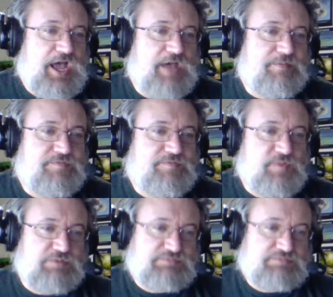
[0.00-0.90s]

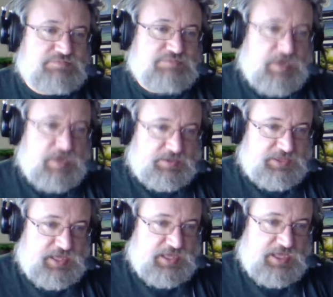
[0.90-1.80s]
For Rolf,
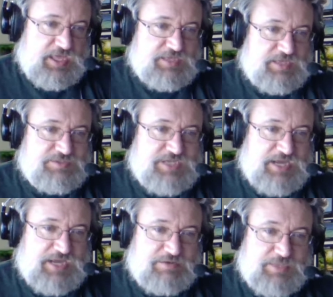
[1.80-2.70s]
I used a
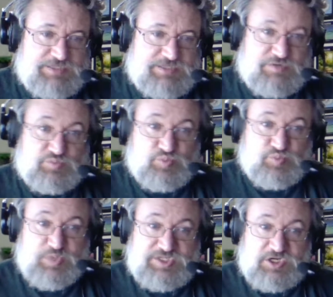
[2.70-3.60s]
necromancer
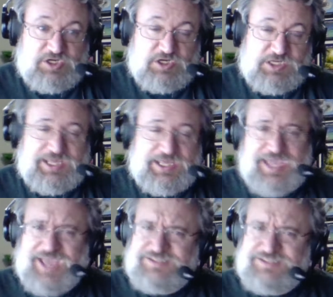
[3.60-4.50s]
wizard. He
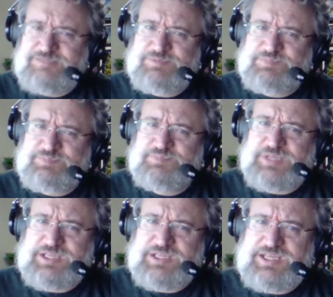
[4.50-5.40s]
had some
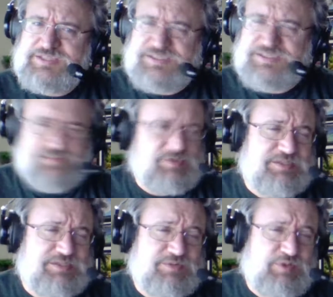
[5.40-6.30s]
abilities,
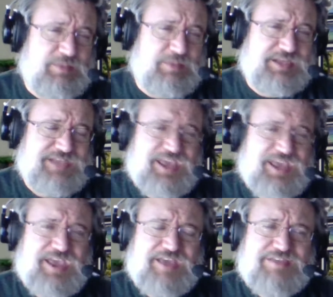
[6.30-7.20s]
some equipment
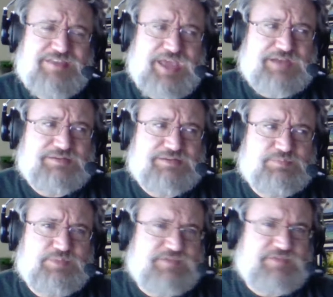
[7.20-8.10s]
that
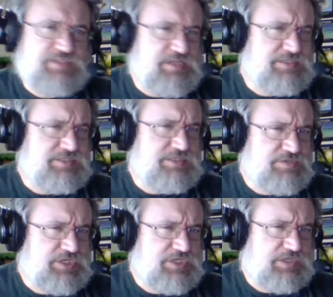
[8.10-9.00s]
buffed his
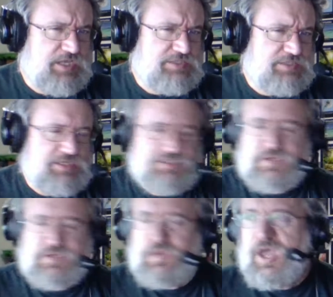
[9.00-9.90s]
constitution and such.
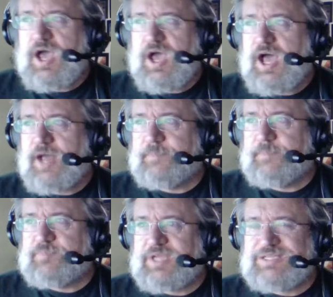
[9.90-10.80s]
So
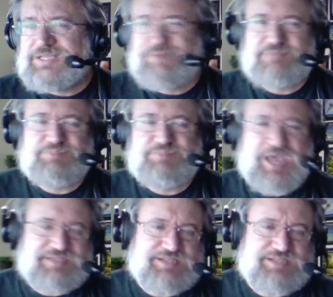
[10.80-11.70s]
I did my
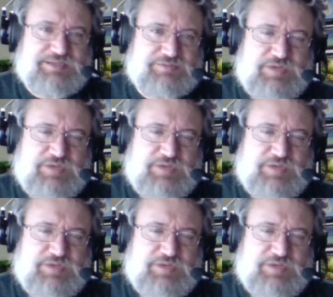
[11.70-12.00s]
best. I wound